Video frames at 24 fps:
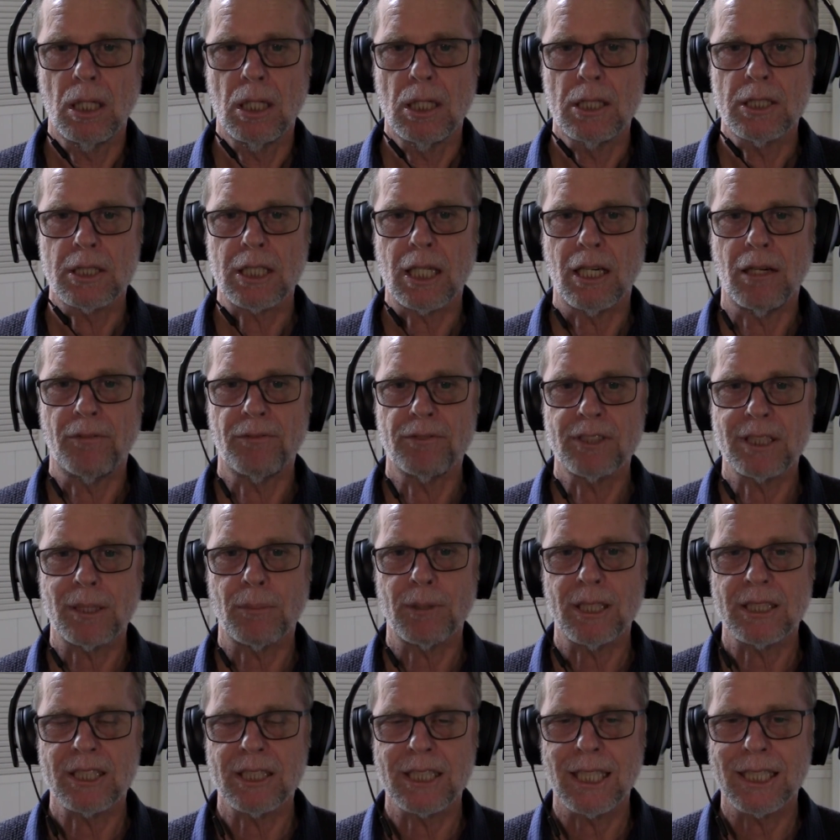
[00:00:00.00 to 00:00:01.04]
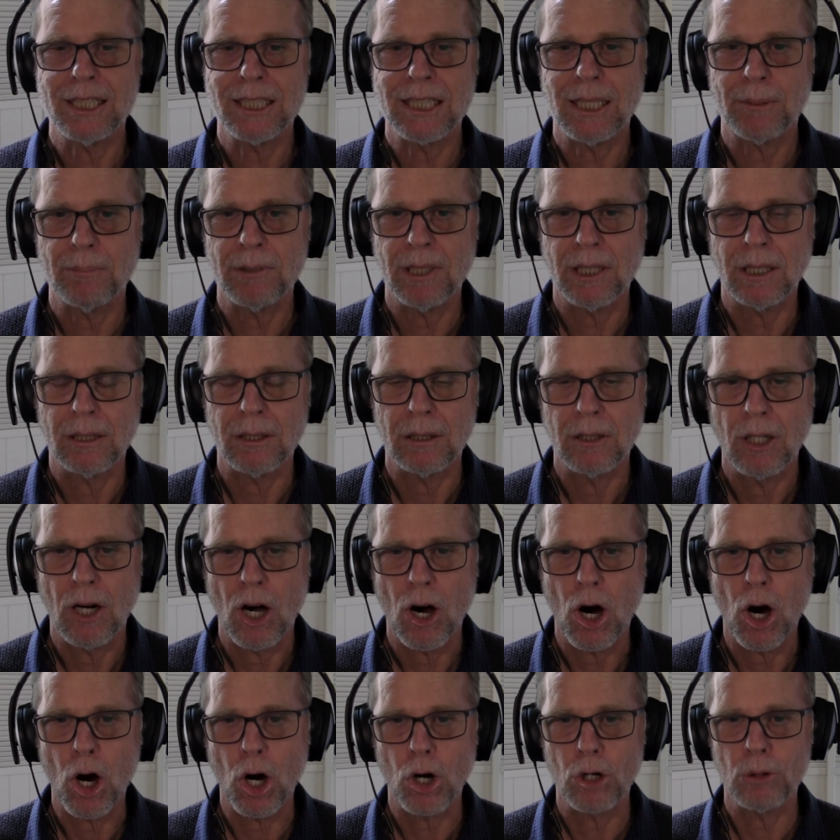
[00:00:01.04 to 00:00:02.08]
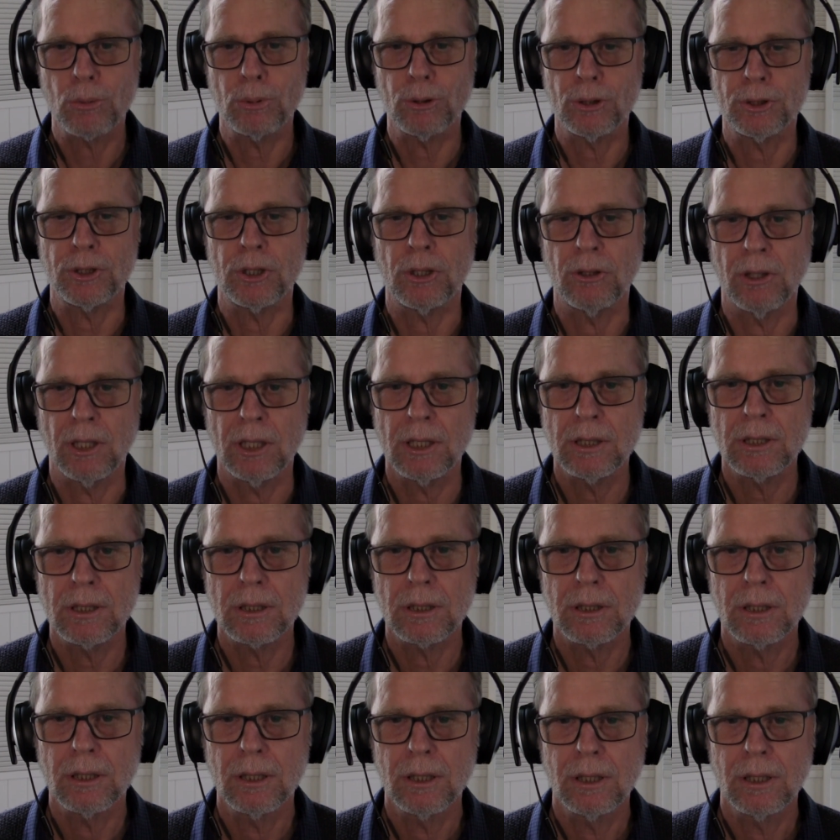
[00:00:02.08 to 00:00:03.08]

So if someone says something horrible to us,